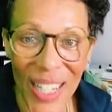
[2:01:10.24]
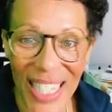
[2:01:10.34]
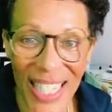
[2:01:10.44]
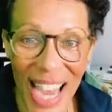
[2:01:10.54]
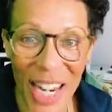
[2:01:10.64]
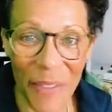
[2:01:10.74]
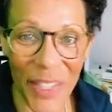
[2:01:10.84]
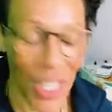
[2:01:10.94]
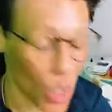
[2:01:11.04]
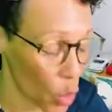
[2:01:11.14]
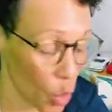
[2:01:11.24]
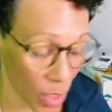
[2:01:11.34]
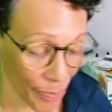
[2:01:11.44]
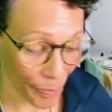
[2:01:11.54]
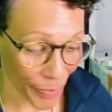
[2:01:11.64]
sign up for this
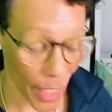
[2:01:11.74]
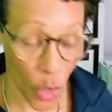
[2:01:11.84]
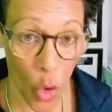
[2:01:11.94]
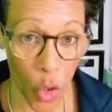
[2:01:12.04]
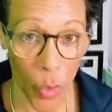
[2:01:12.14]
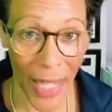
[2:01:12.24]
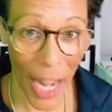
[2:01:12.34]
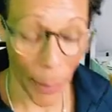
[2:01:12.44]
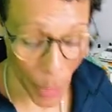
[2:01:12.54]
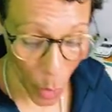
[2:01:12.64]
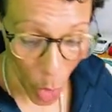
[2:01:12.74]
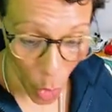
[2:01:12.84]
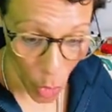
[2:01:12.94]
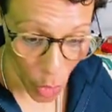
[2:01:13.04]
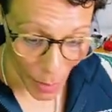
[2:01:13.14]
course. This course will help you
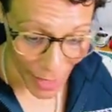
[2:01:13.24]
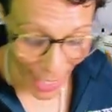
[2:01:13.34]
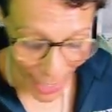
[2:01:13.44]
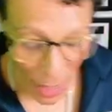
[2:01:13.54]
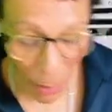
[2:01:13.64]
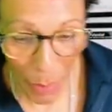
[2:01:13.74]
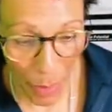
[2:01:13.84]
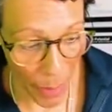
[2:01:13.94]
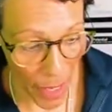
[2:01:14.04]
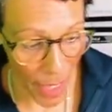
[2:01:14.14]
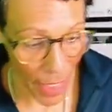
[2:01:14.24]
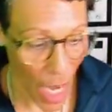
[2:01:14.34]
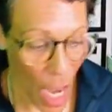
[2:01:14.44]
100% be prepared.